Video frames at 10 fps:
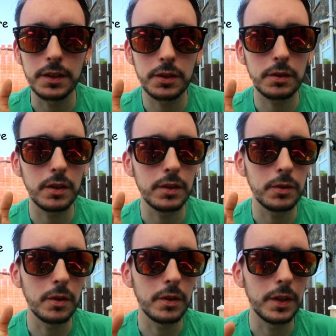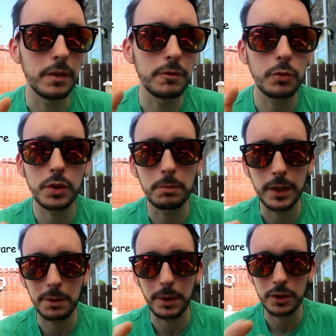it's got 14
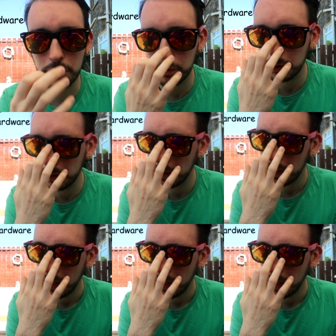megapixels on it.